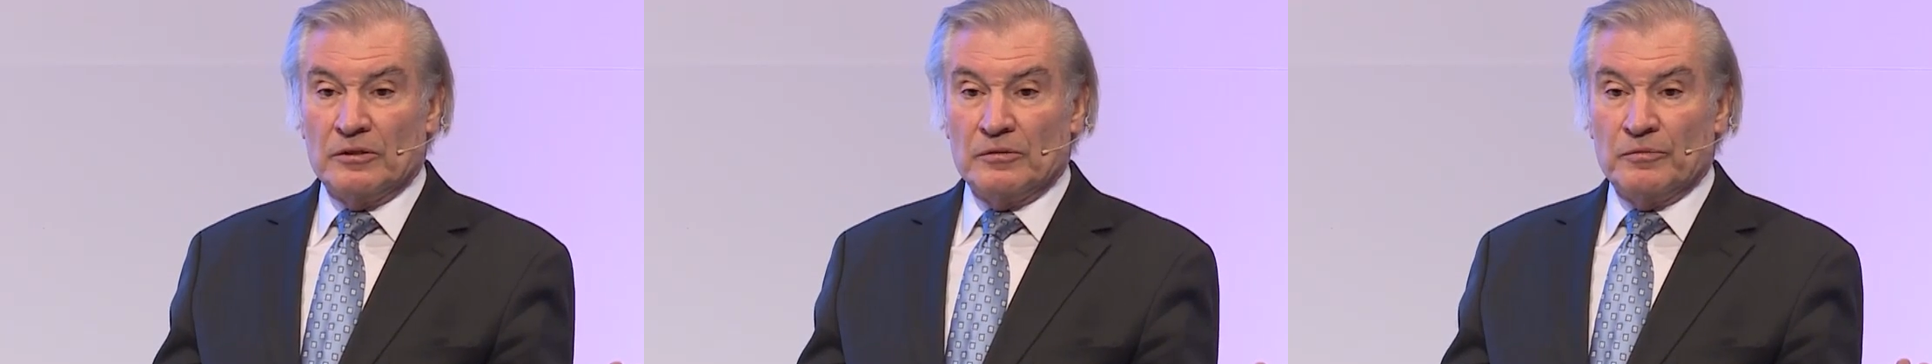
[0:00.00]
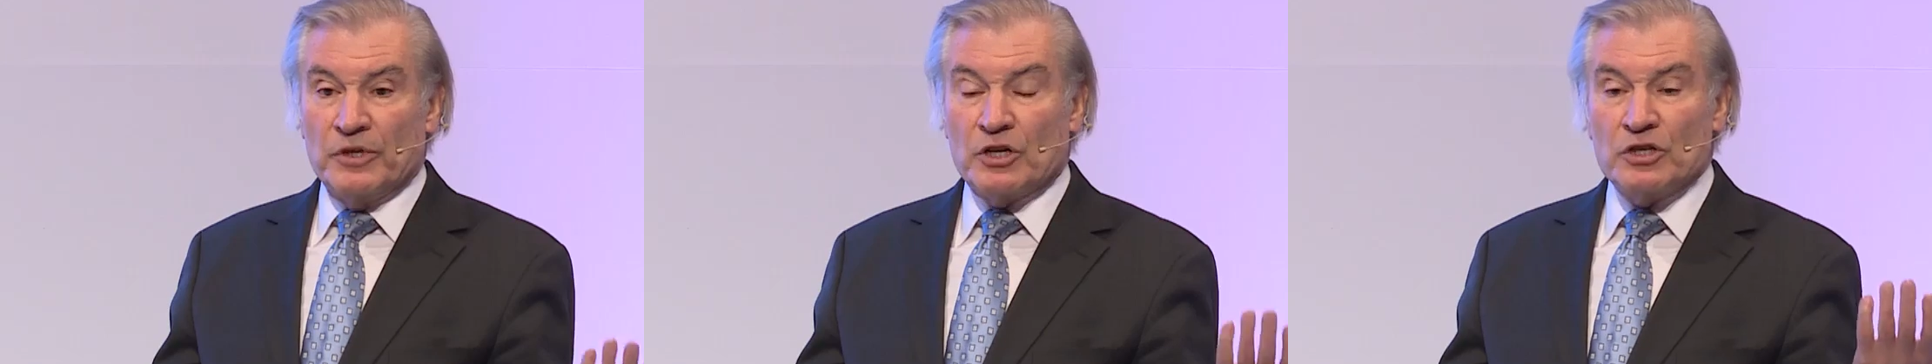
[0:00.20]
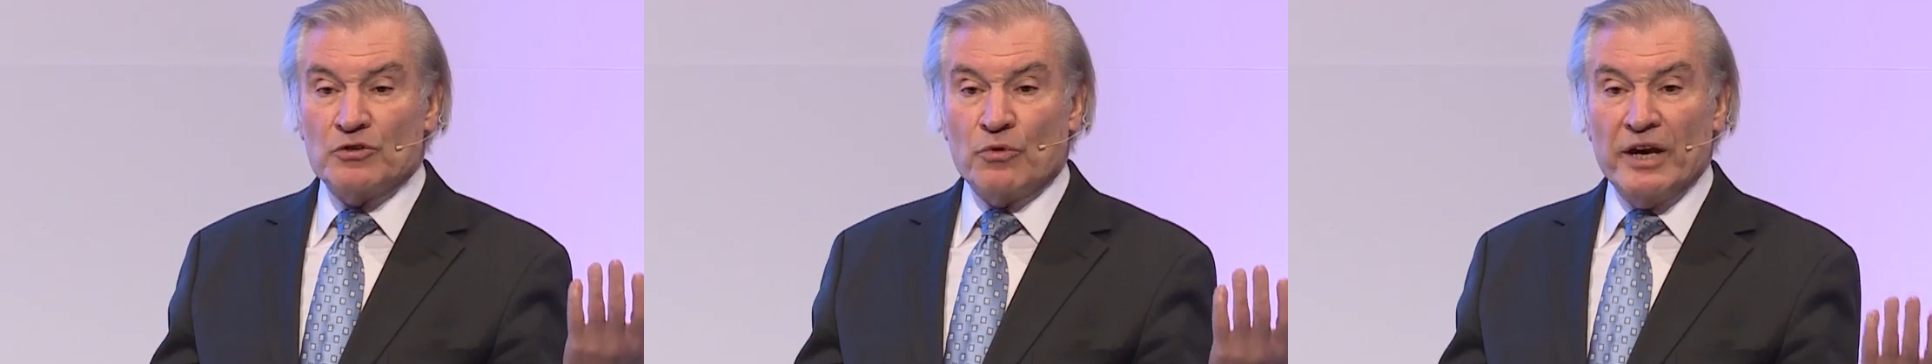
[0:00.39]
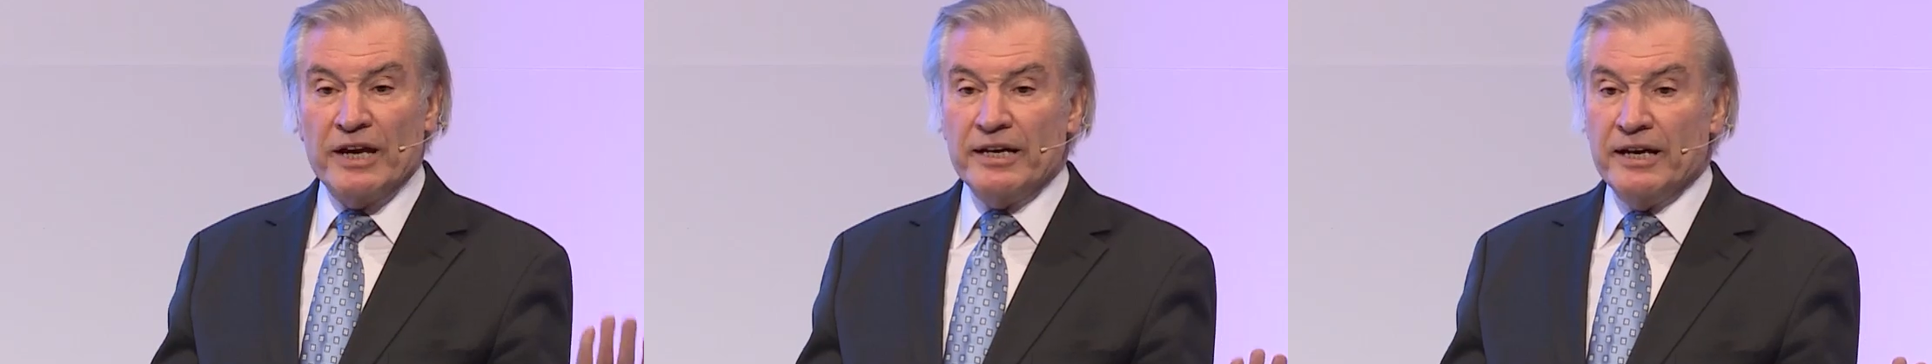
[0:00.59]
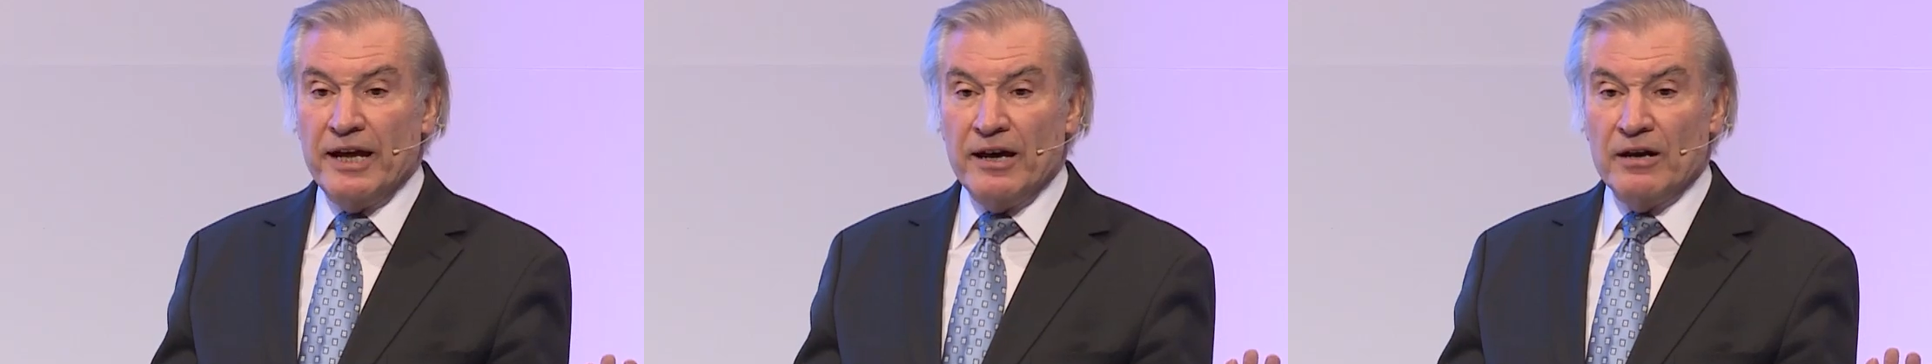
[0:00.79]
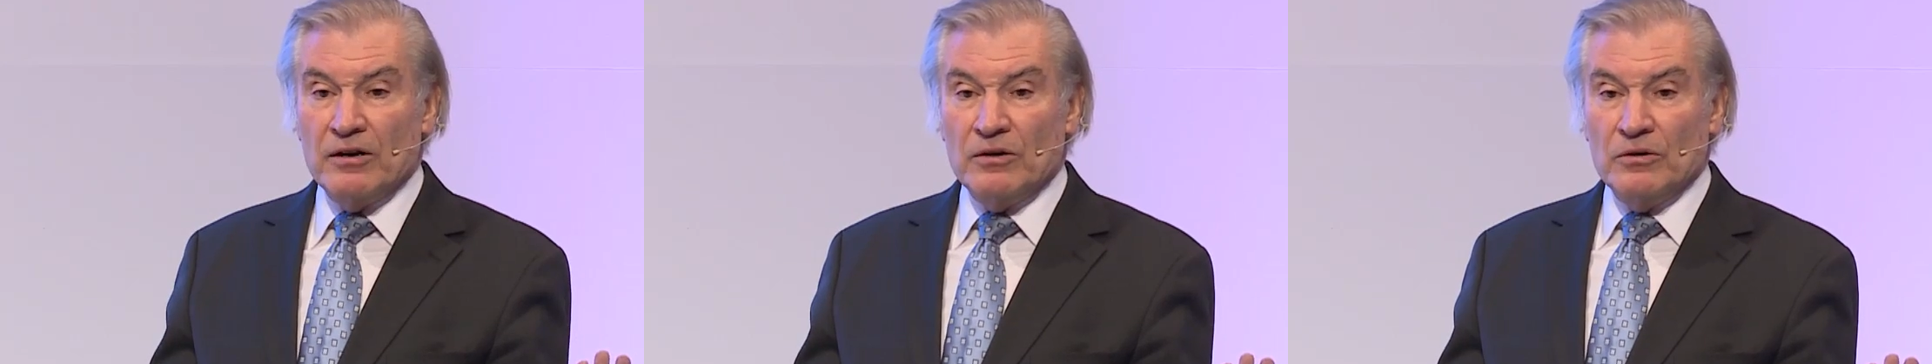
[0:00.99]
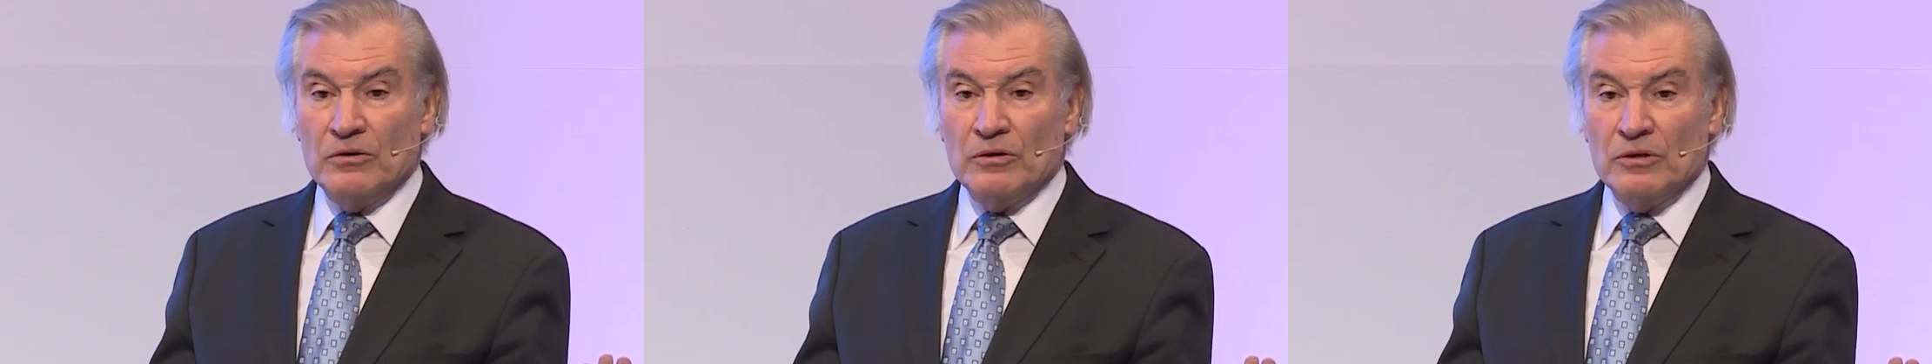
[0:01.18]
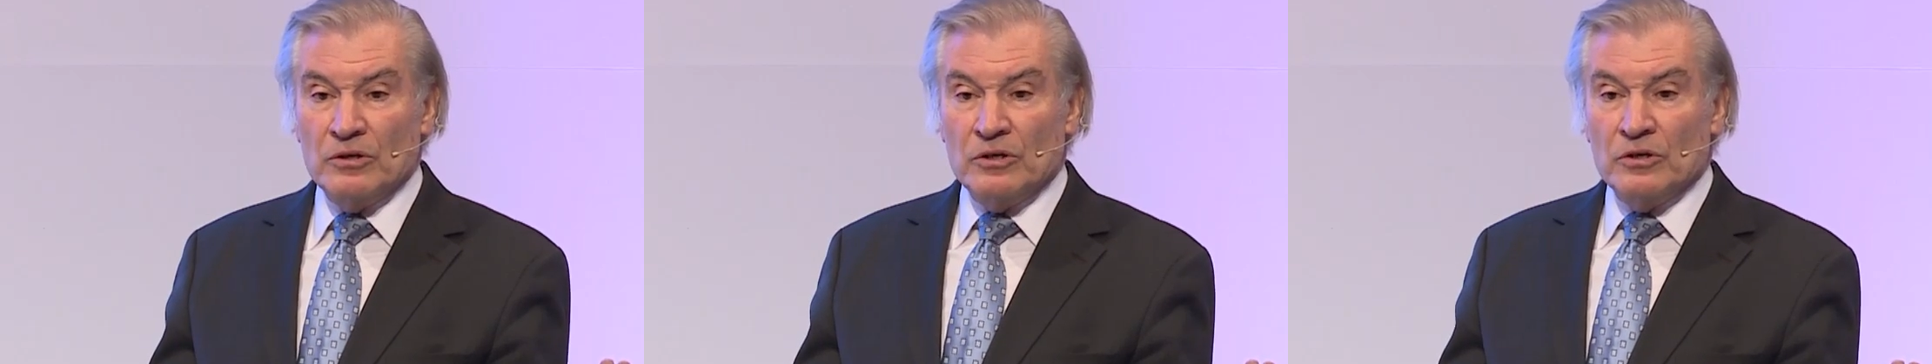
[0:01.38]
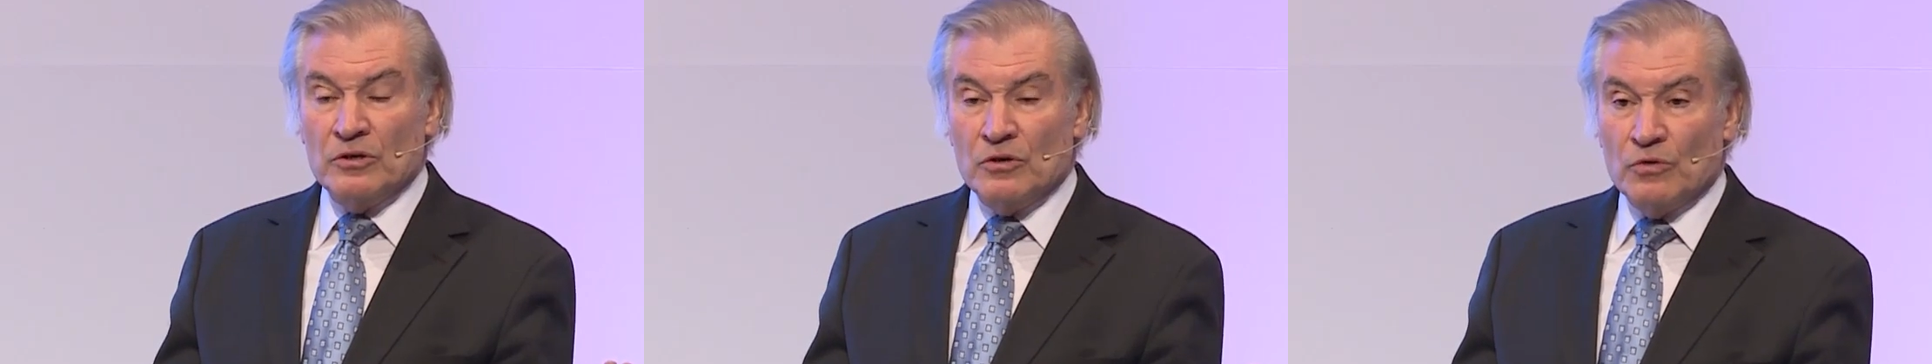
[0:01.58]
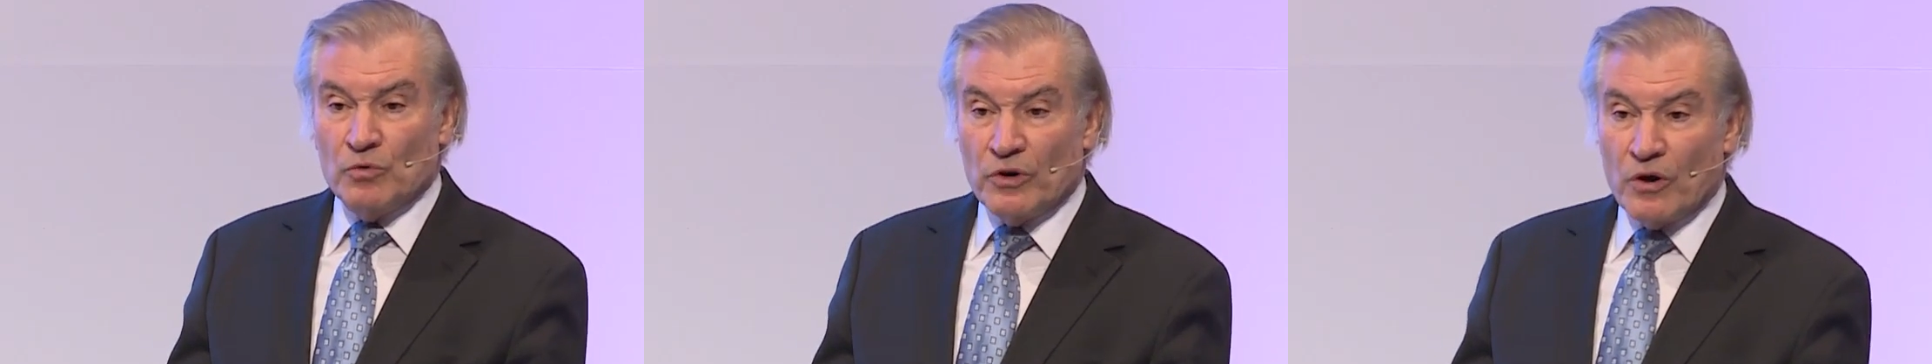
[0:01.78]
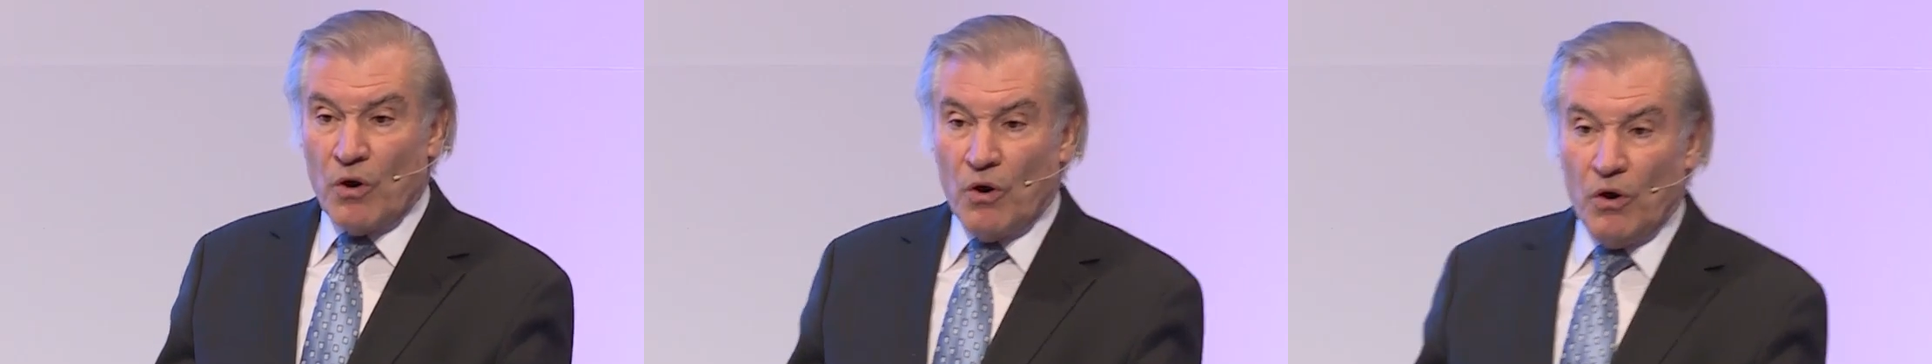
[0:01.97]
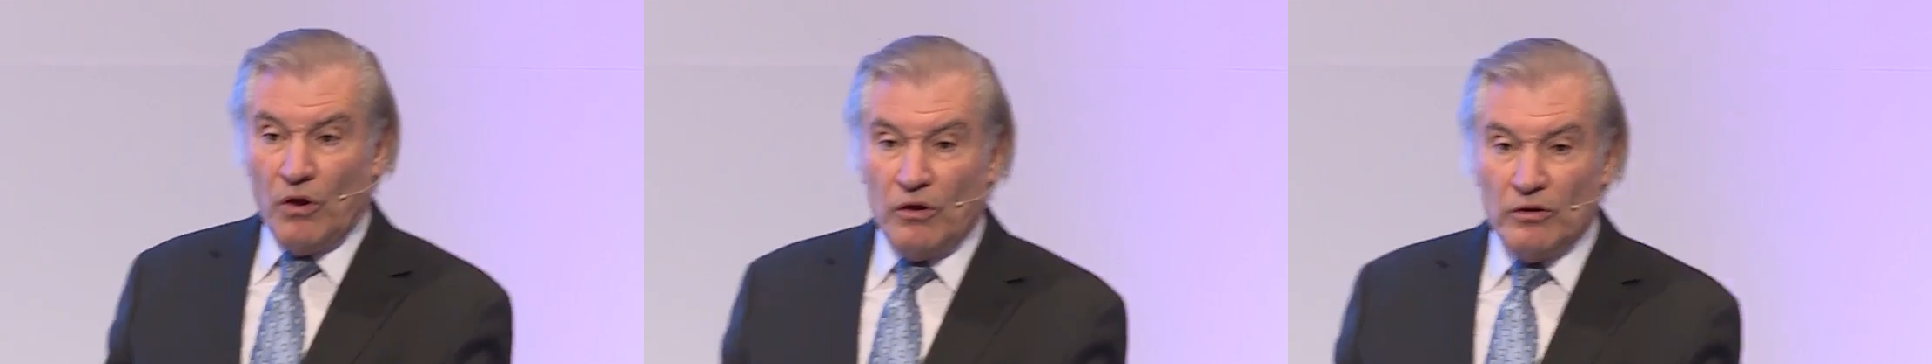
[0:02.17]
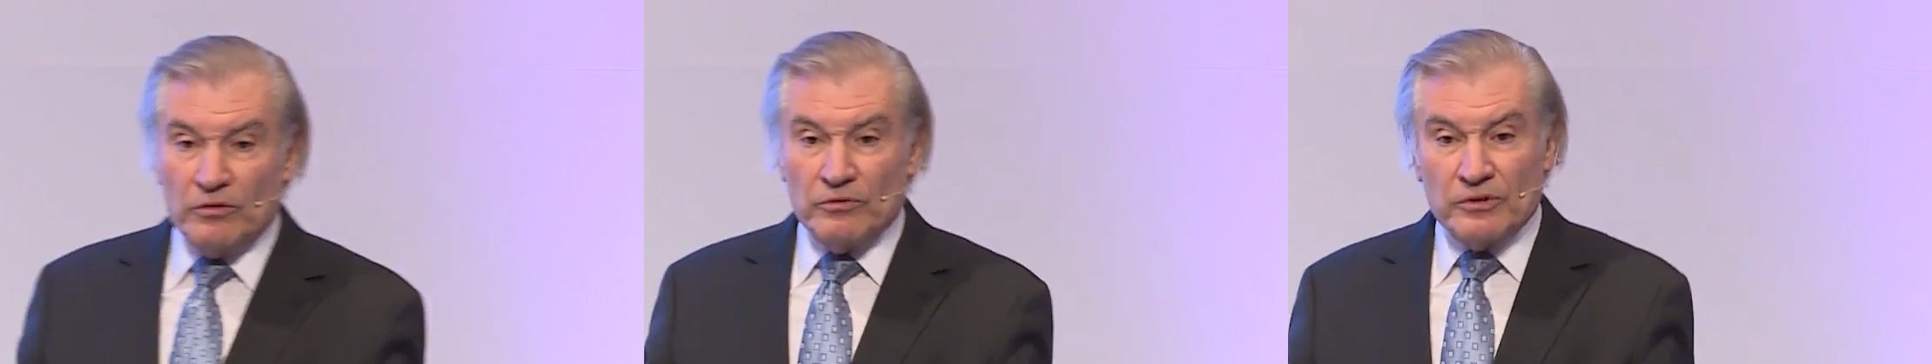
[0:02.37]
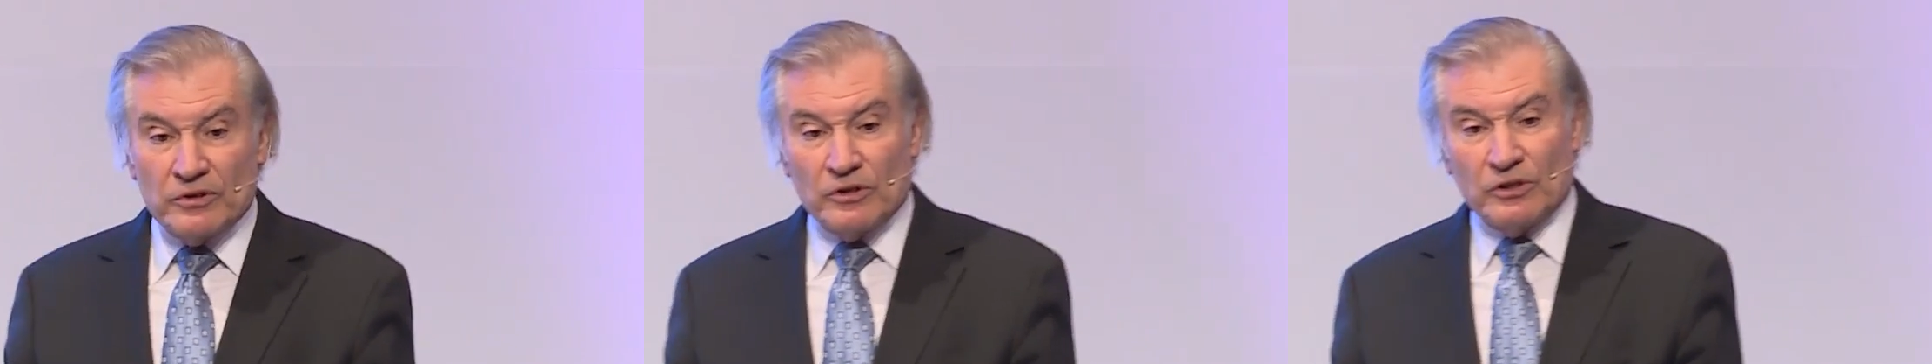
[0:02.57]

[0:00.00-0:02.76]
Because right now, we're all